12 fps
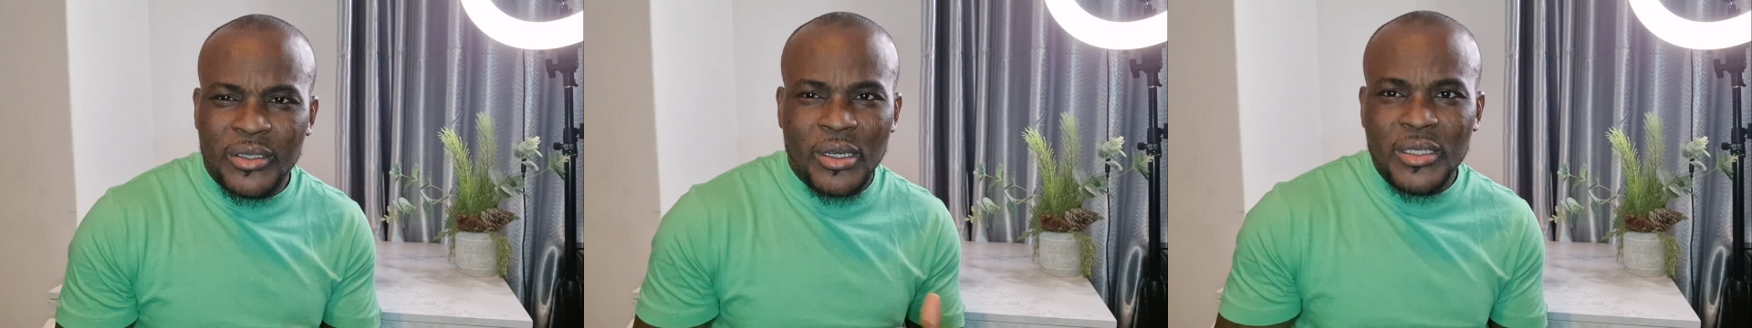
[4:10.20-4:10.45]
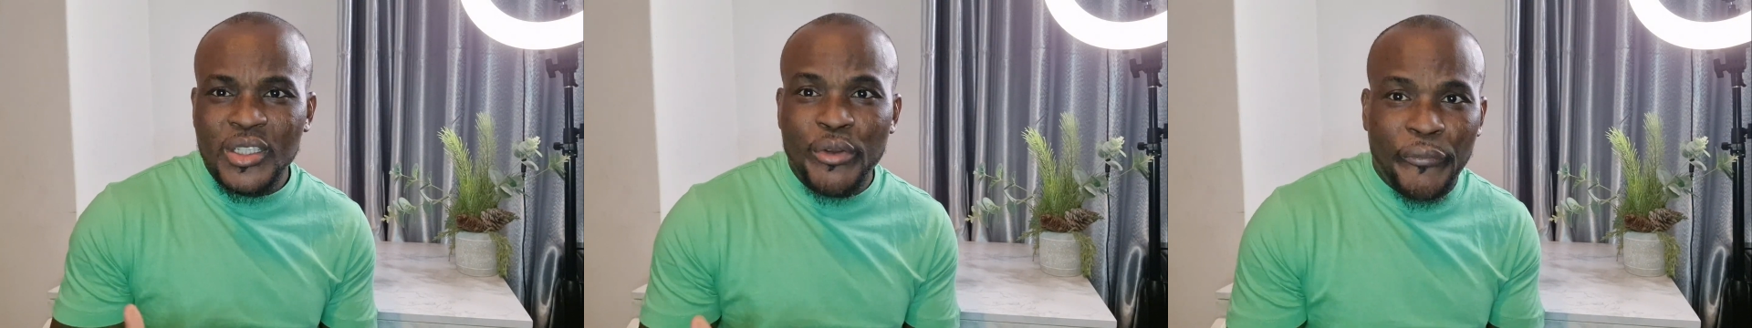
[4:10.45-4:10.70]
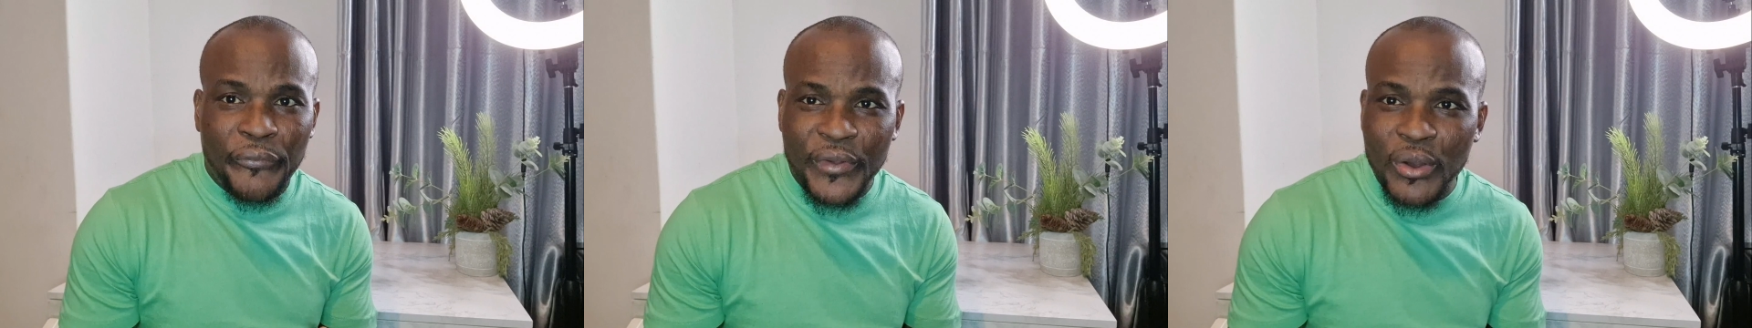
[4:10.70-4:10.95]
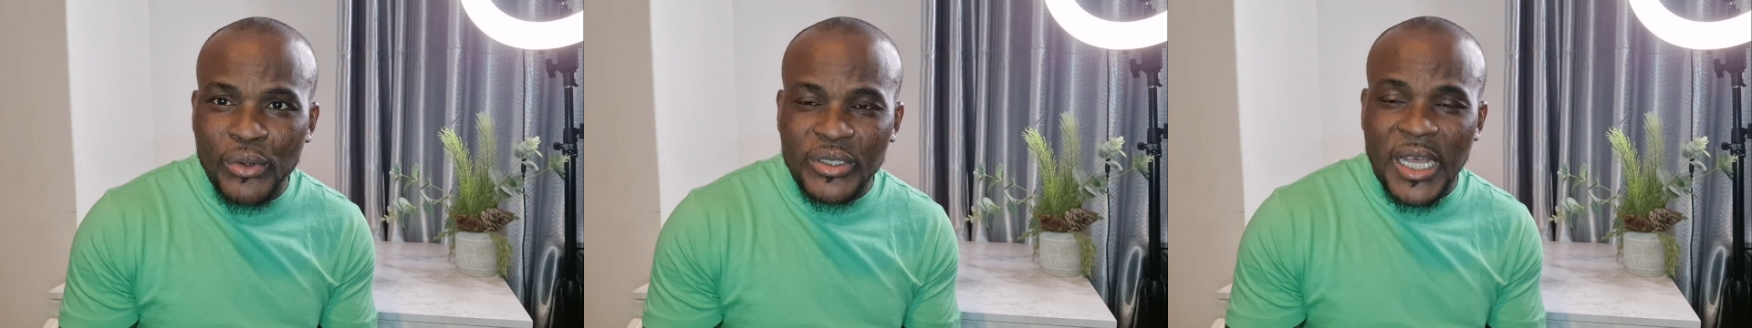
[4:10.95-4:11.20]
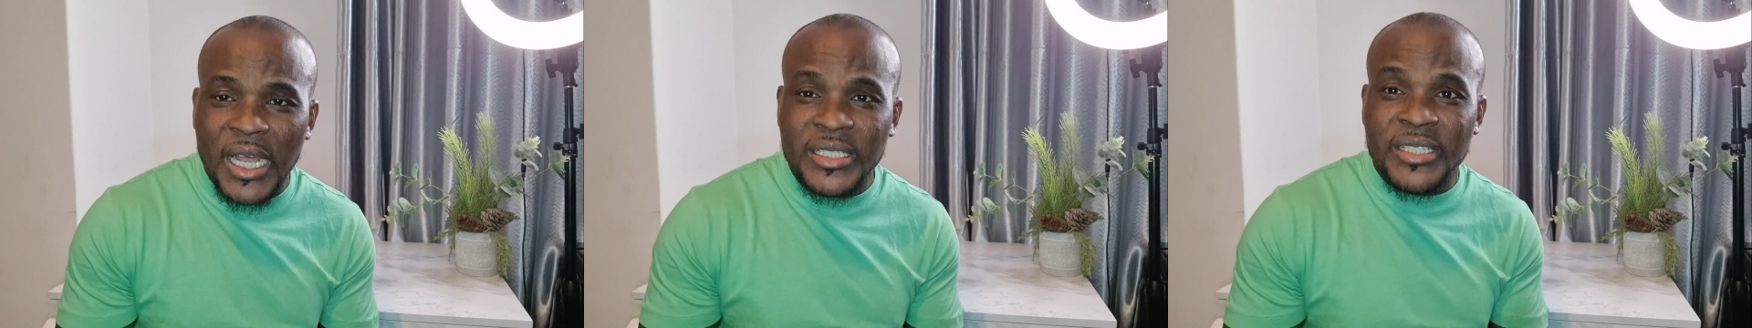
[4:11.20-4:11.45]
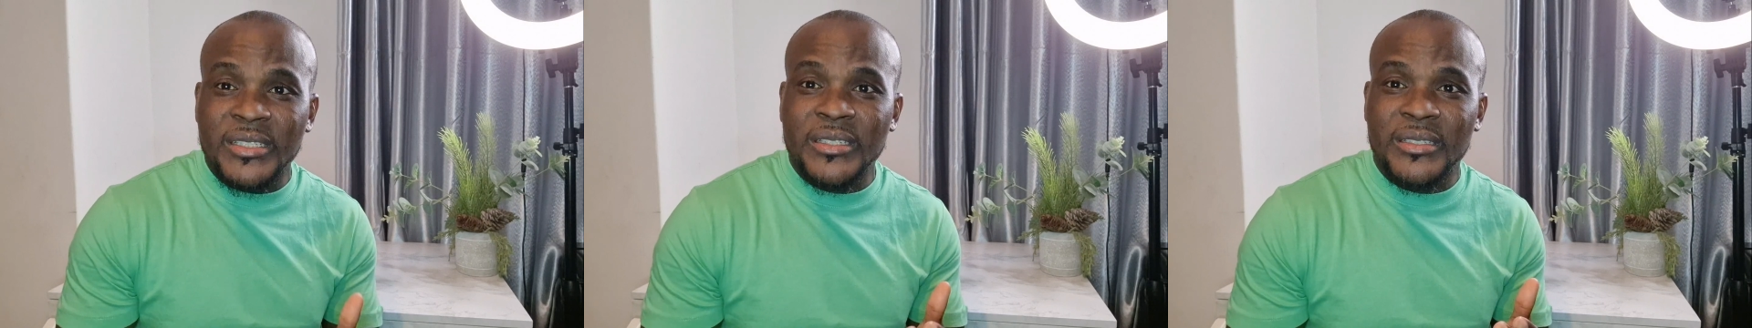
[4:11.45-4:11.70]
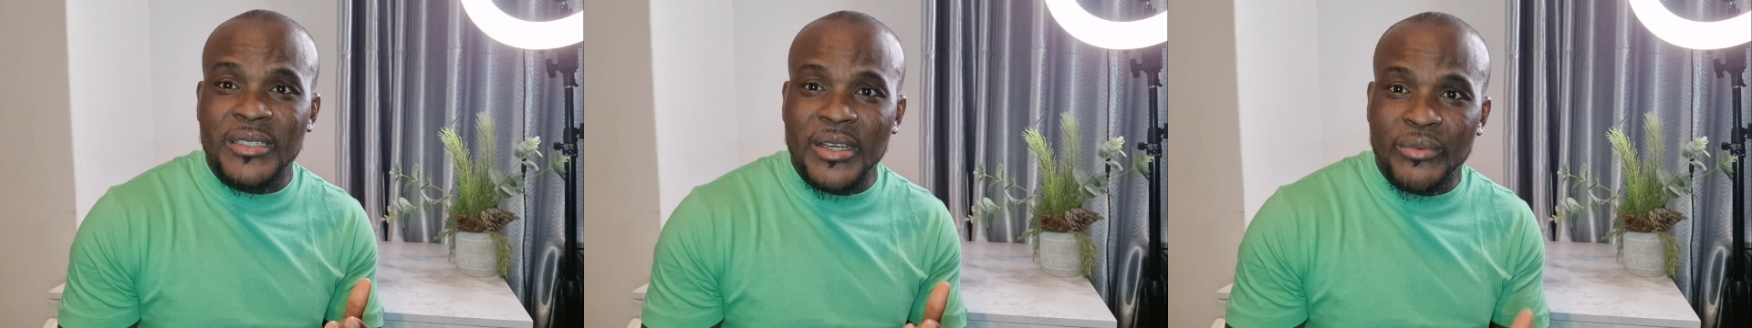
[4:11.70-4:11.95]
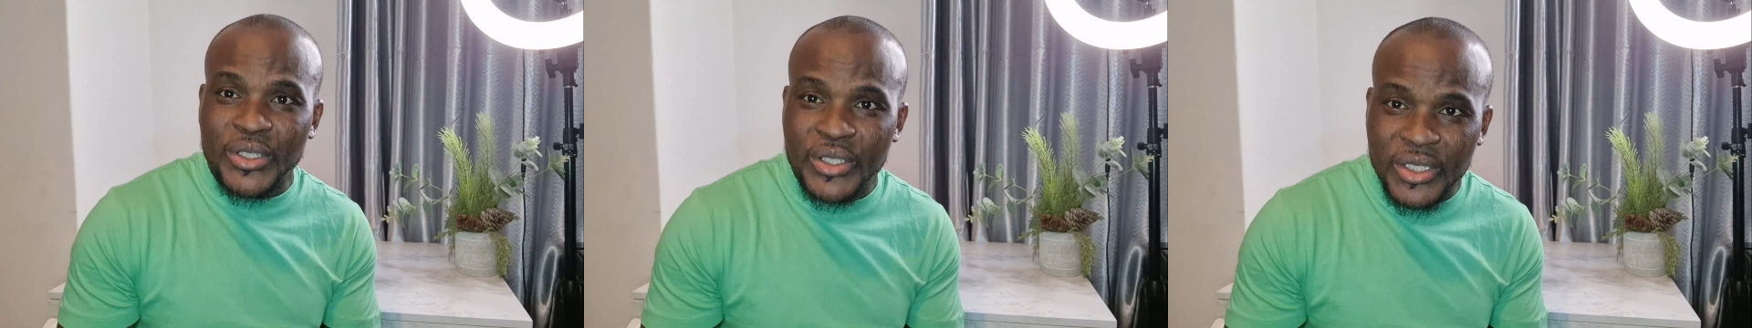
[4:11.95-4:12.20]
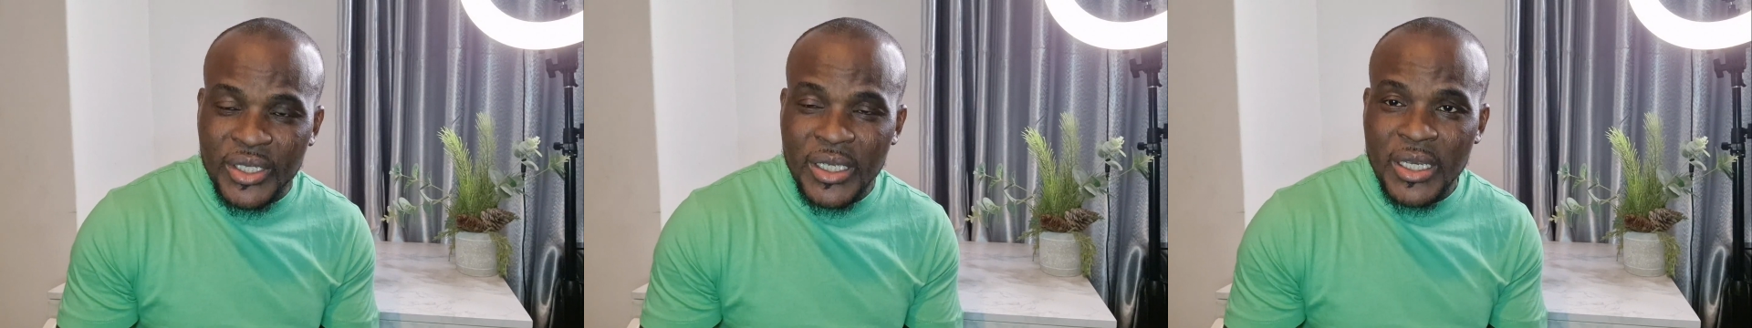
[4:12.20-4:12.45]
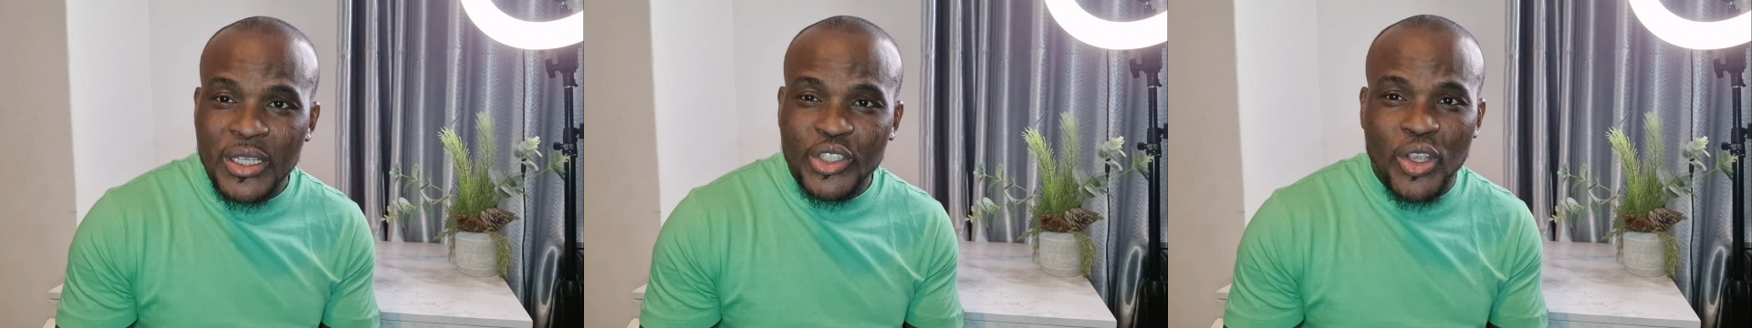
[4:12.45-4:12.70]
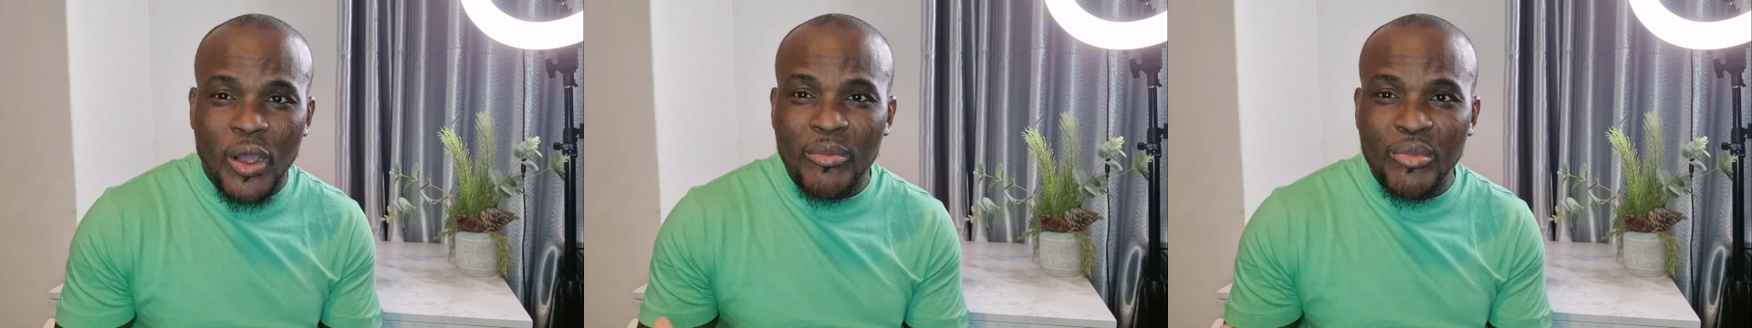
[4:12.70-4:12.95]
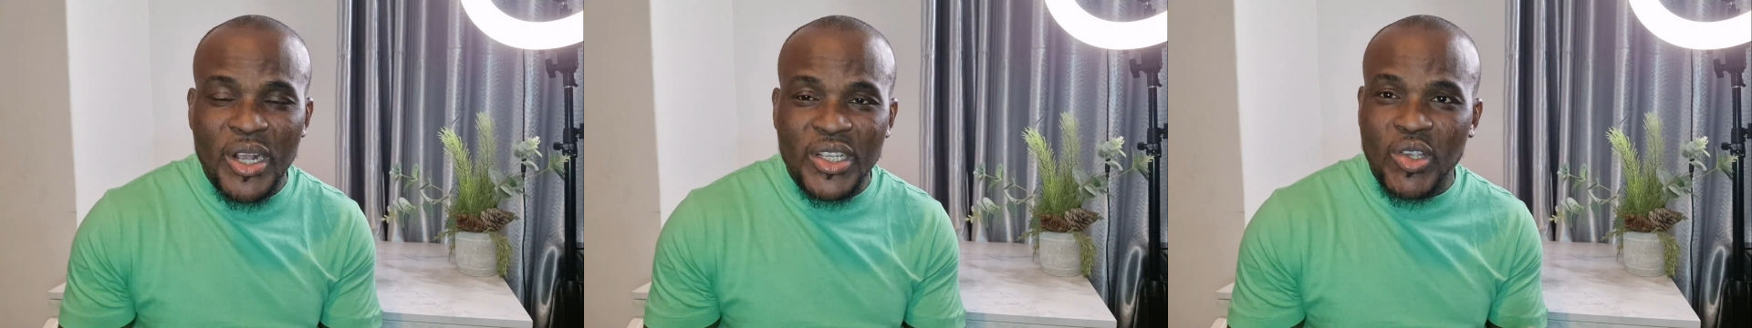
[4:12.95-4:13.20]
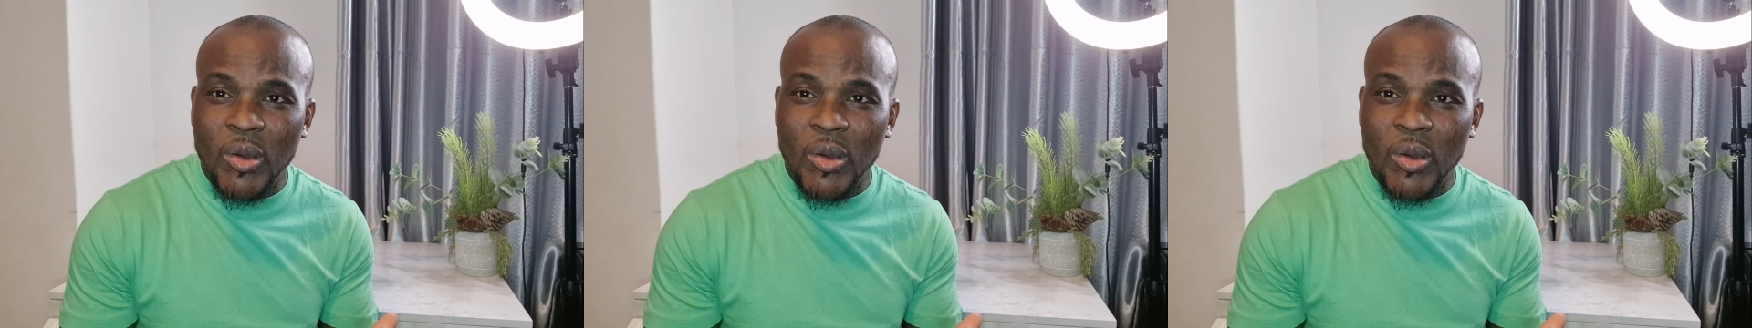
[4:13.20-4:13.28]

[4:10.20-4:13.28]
don't you feel that there is some way,